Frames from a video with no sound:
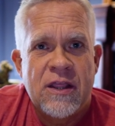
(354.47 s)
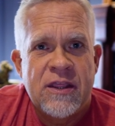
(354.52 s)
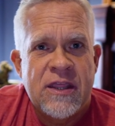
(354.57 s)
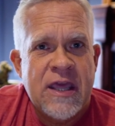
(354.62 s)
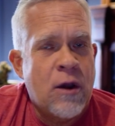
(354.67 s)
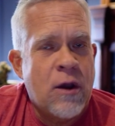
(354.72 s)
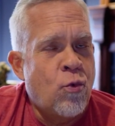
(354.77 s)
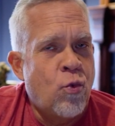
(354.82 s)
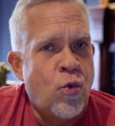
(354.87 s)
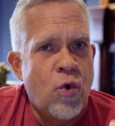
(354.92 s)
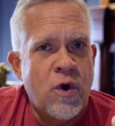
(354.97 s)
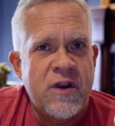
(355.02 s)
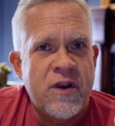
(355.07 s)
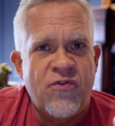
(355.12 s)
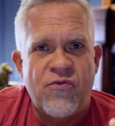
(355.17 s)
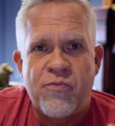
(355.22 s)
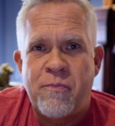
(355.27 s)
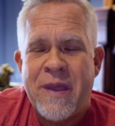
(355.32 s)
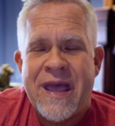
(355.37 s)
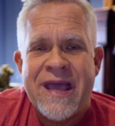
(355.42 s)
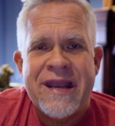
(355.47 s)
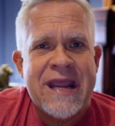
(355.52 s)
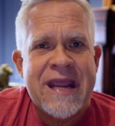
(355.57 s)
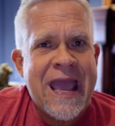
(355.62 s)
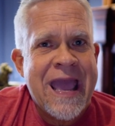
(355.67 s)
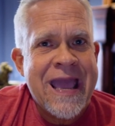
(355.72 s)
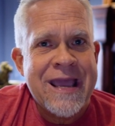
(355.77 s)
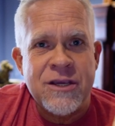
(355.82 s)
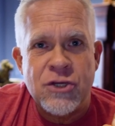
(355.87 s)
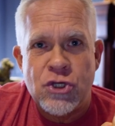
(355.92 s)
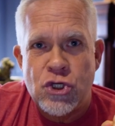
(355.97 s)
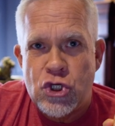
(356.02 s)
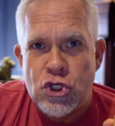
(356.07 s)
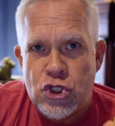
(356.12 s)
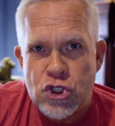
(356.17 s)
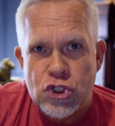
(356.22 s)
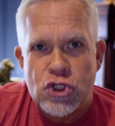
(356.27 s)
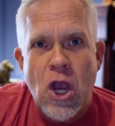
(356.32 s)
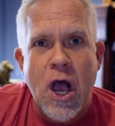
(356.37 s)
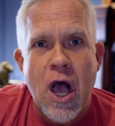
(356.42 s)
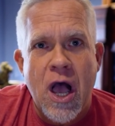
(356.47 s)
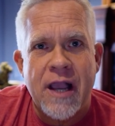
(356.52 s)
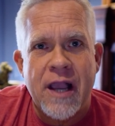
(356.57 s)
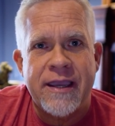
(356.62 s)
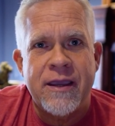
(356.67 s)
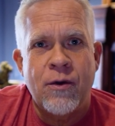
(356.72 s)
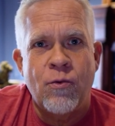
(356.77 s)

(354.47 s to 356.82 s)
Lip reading: that would have been a shock.